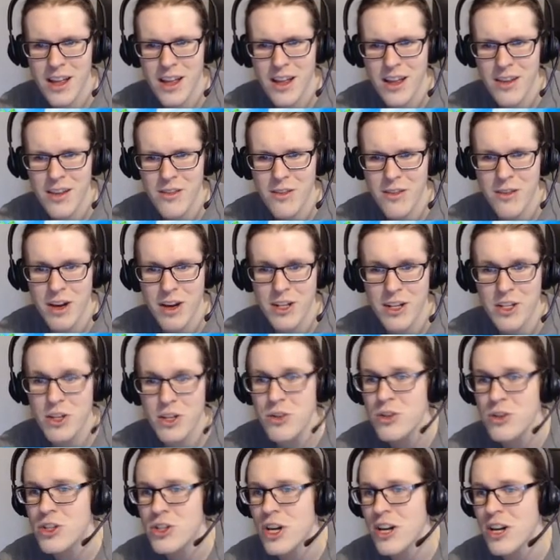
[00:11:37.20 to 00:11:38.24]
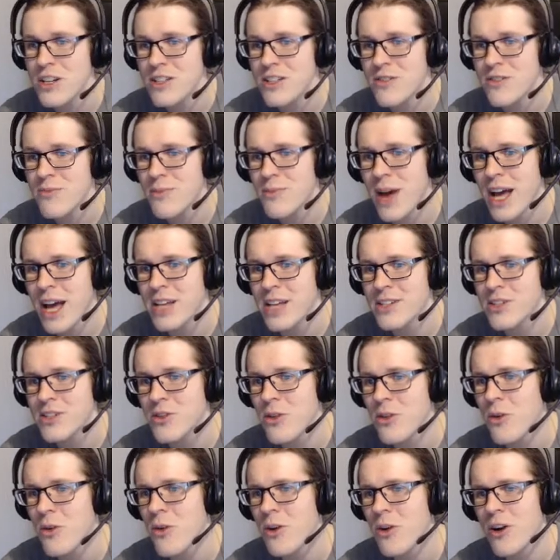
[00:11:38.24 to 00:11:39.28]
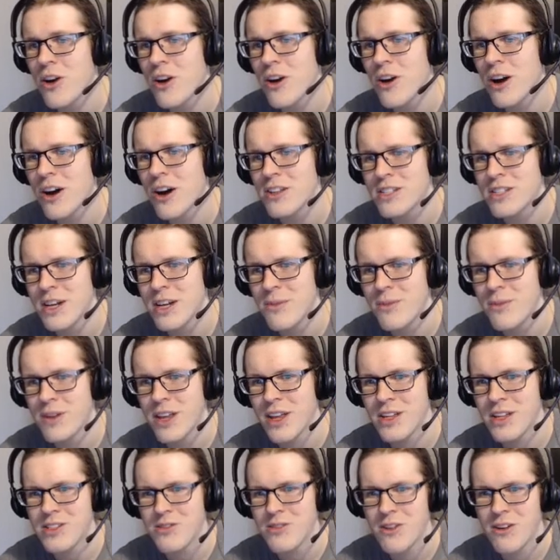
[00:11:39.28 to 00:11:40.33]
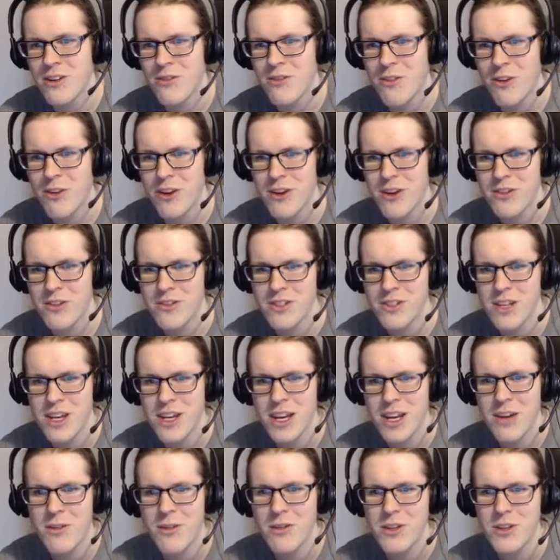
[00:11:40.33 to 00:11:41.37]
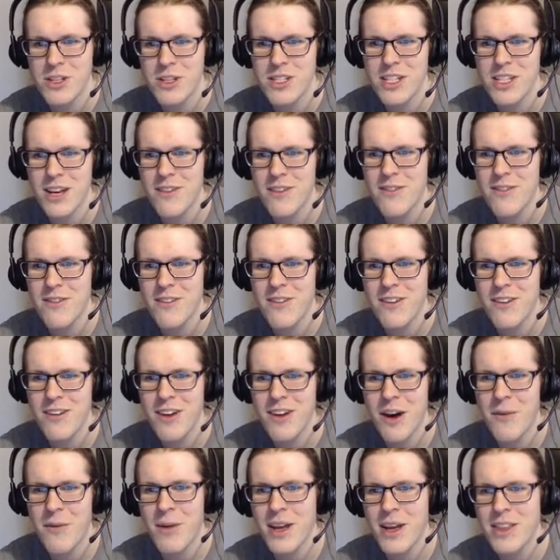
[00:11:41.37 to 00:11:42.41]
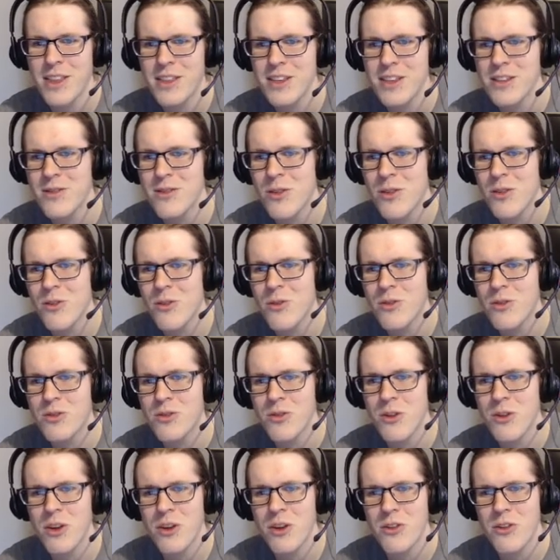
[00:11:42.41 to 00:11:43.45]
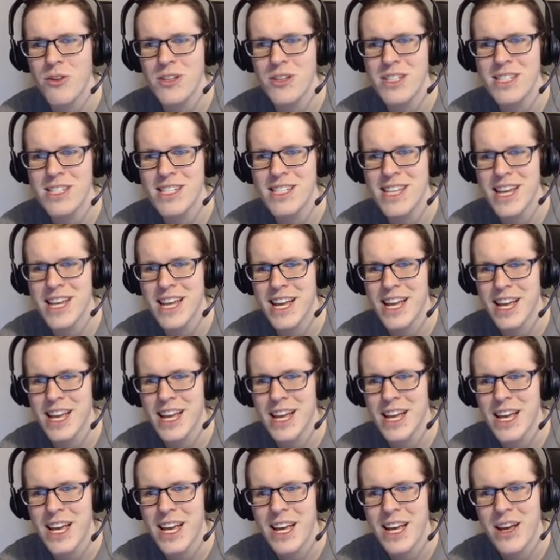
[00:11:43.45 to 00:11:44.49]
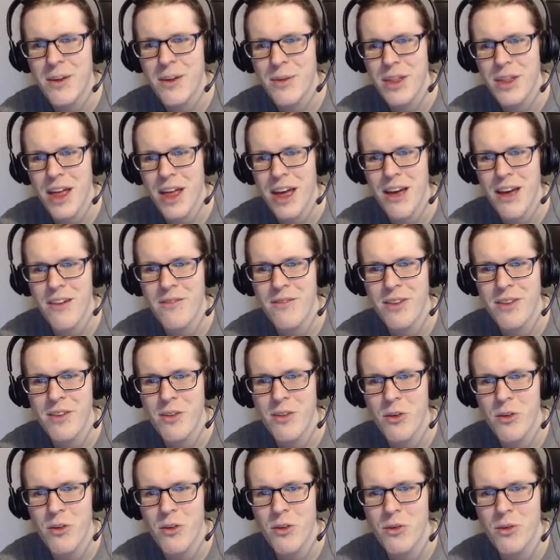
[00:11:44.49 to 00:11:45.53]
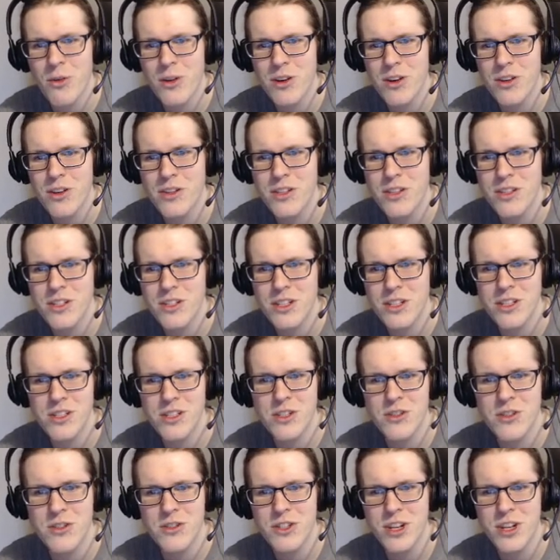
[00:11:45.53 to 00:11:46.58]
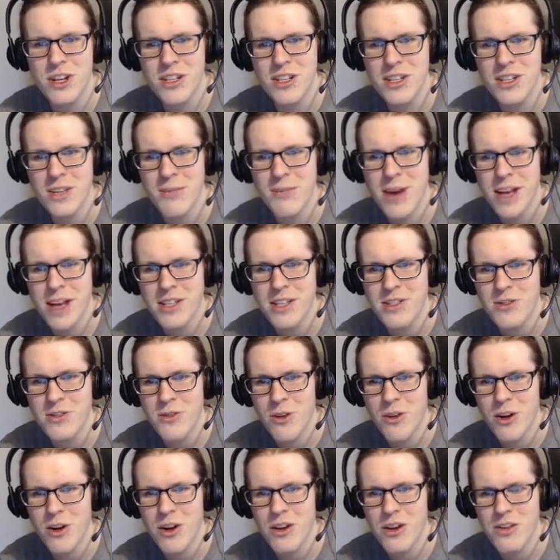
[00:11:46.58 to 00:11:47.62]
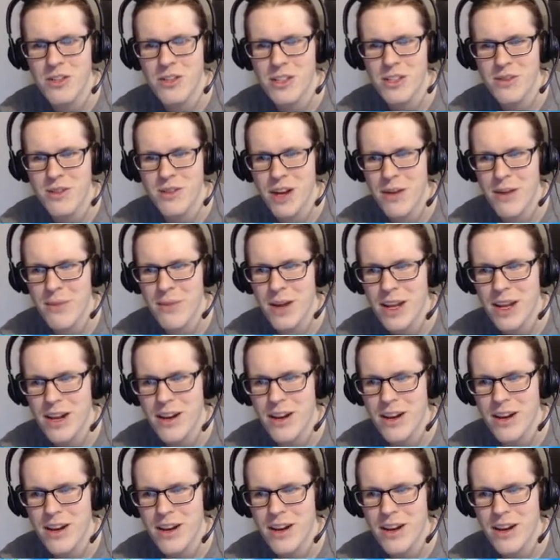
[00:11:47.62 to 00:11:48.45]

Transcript: If you find two chunks of master ore, I'll temper that sword for you. Once just temper it. I'll make the sword of yours sing be the envy of the whole world. Just two chunks of the Master Ore and you'll see what I mean.